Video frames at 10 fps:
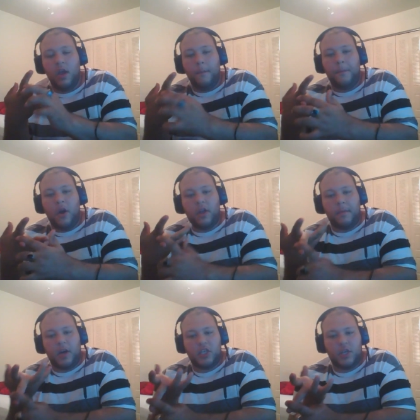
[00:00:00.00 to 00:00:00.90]

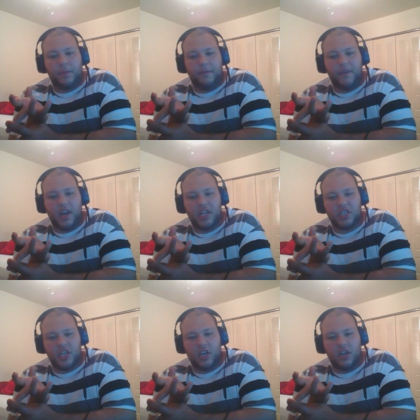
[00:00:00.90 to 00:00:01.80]
Pokemon should be
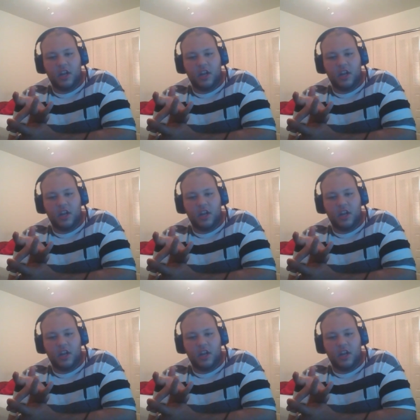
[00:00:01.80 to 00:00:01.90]
finished in